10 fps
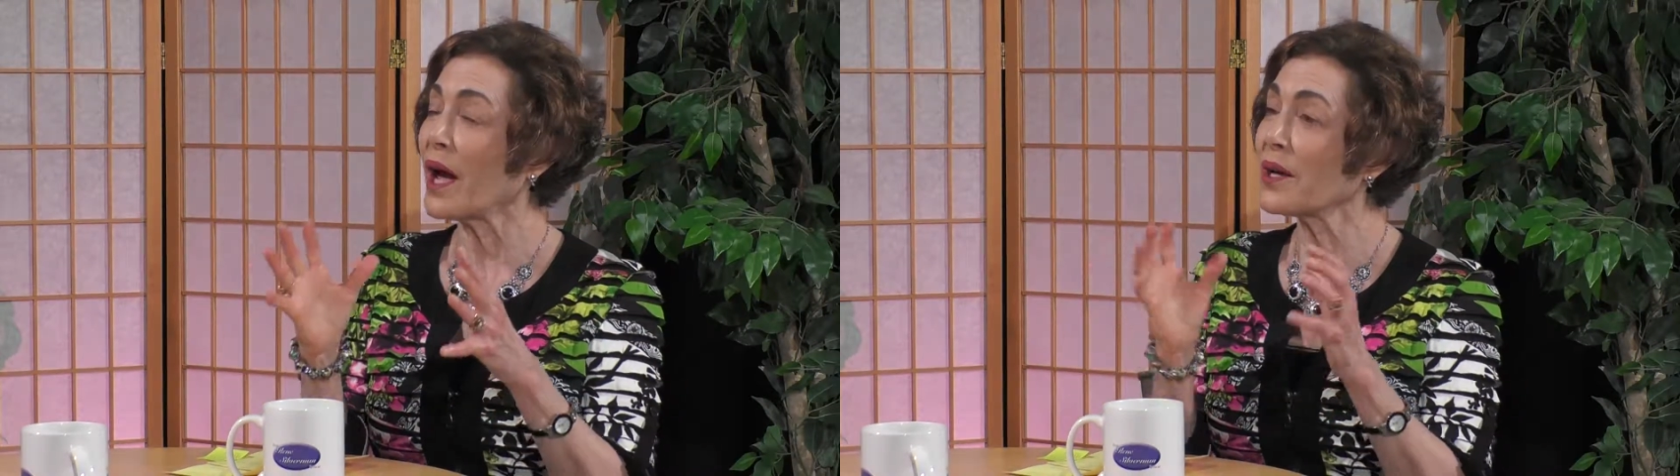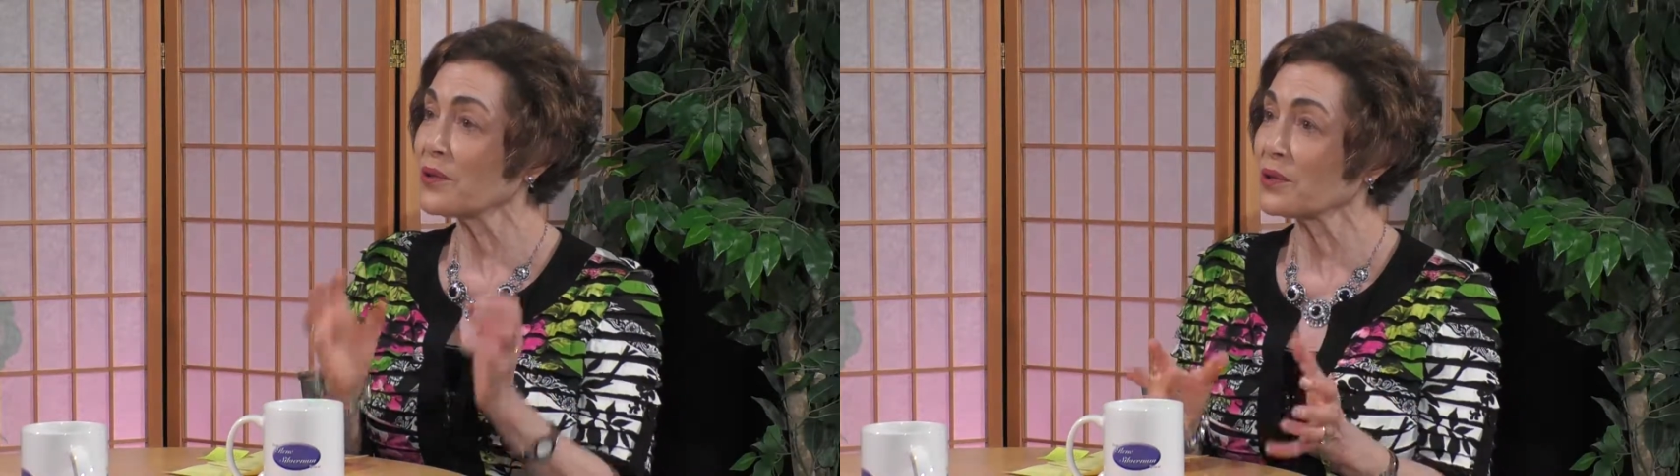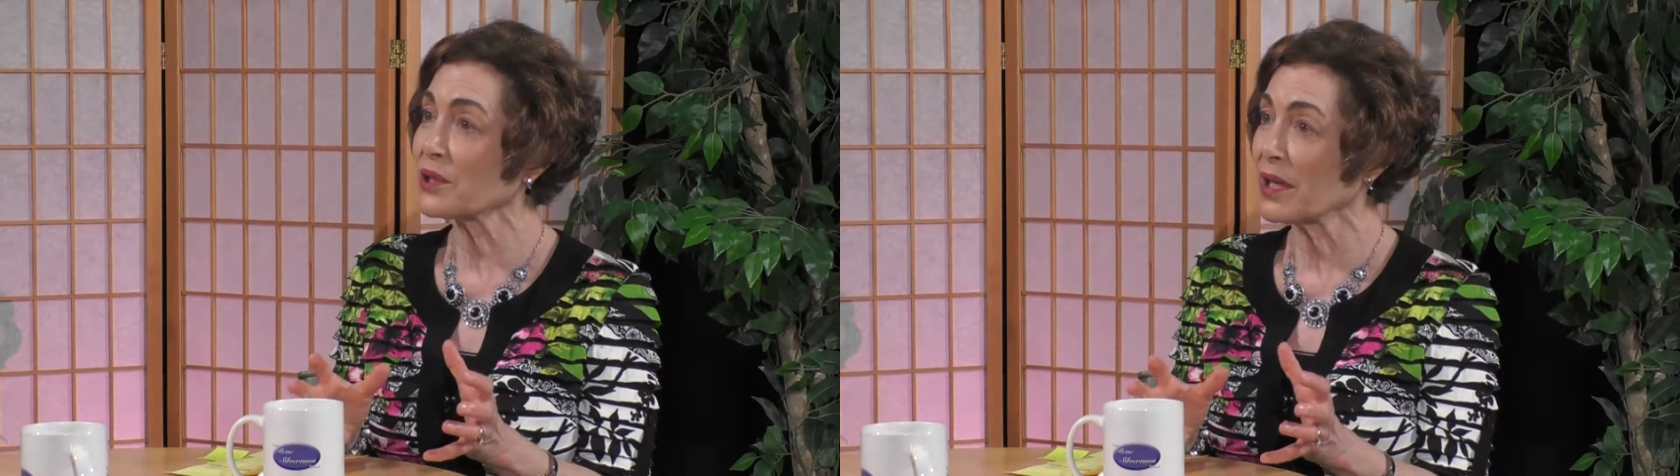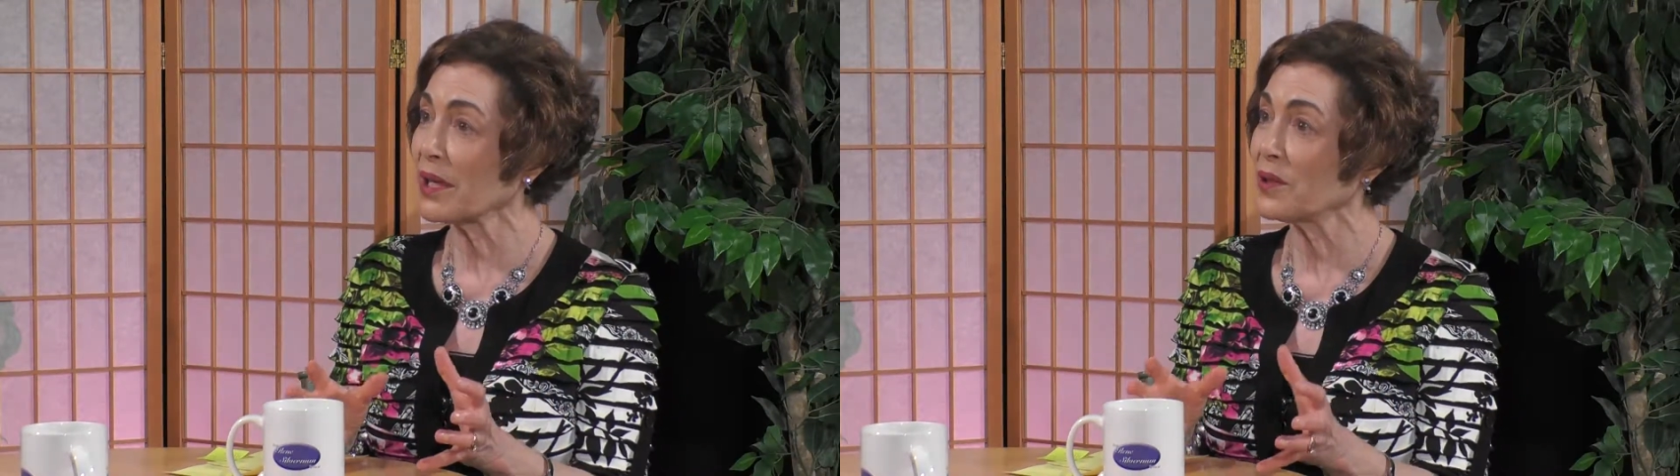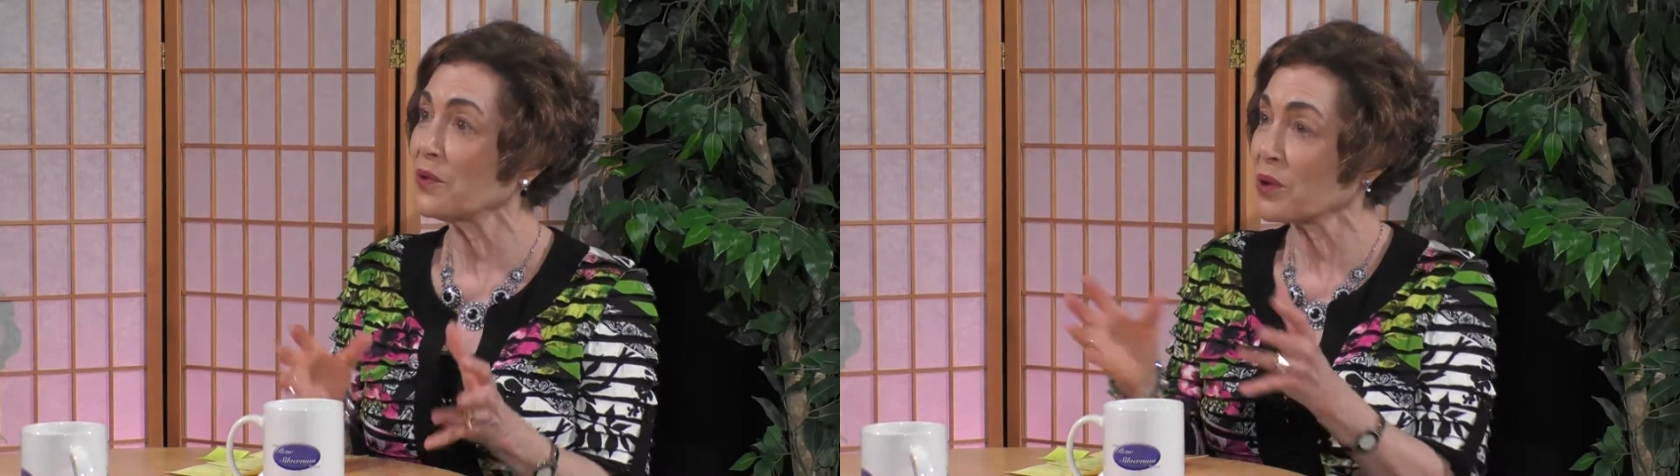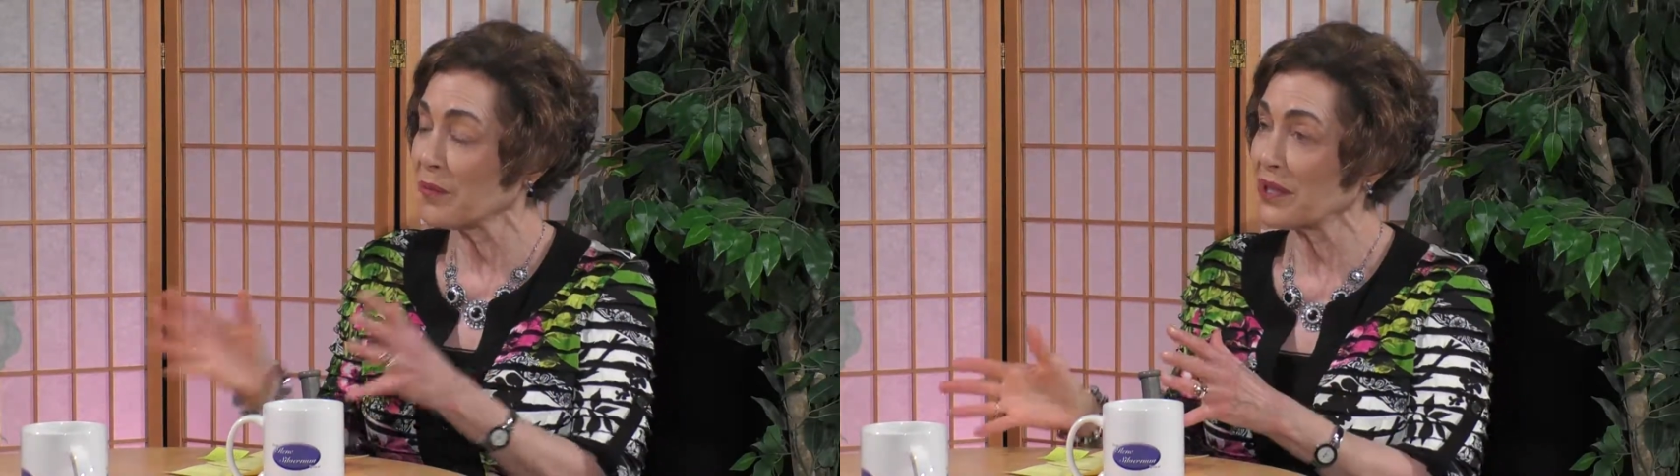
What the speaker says: understand Norman